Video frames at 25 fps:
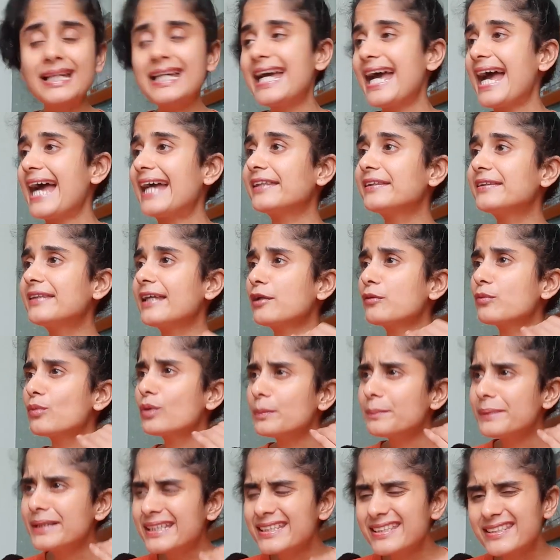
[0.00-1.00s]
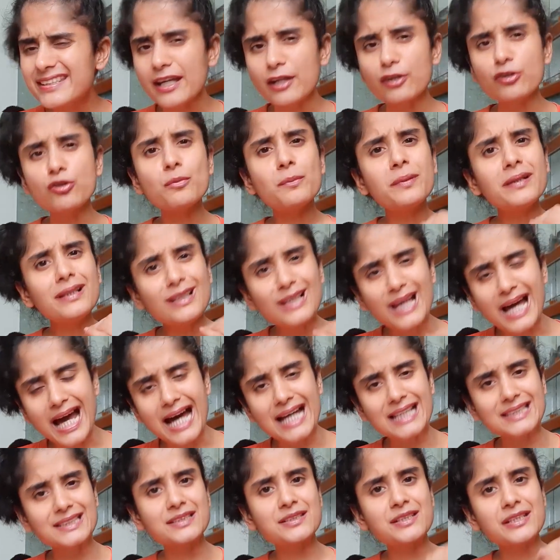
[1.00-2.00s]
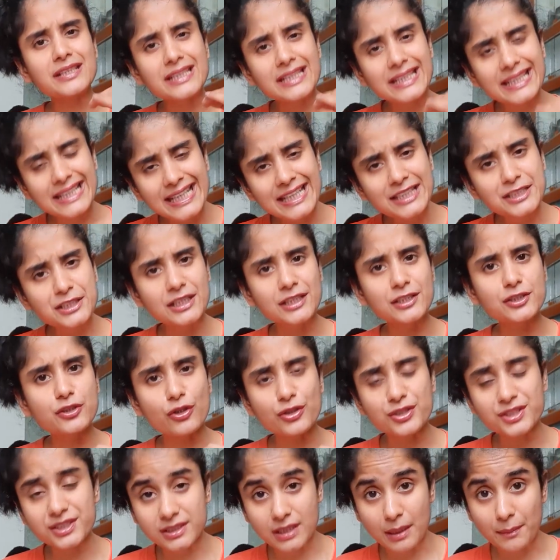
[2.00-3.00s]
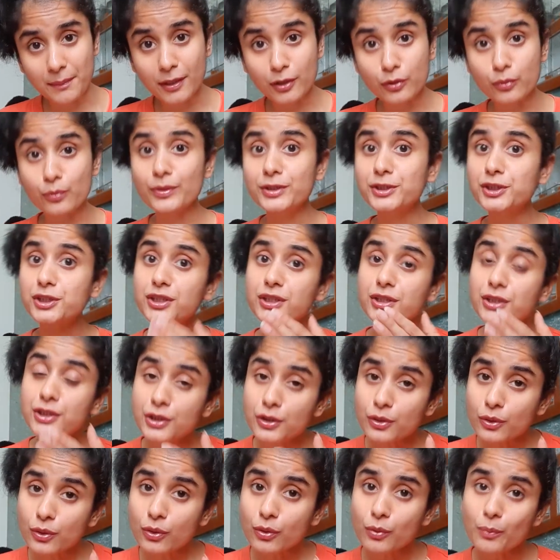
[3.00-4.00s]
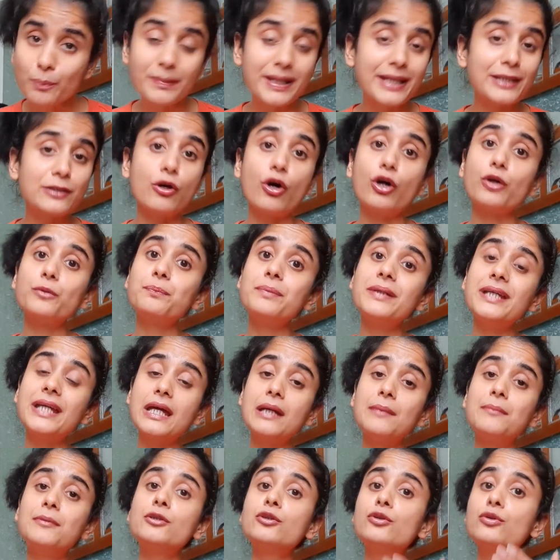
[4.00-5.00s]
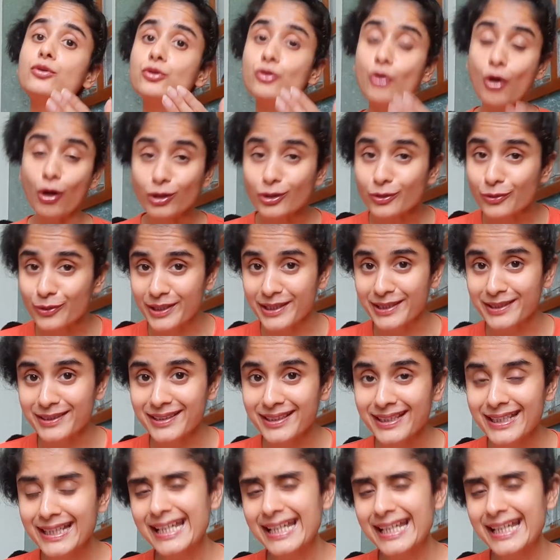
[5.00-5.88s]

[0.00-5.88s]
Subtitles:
And there will be terrible acidic heat in your stomach, which you may not be able to tolerate.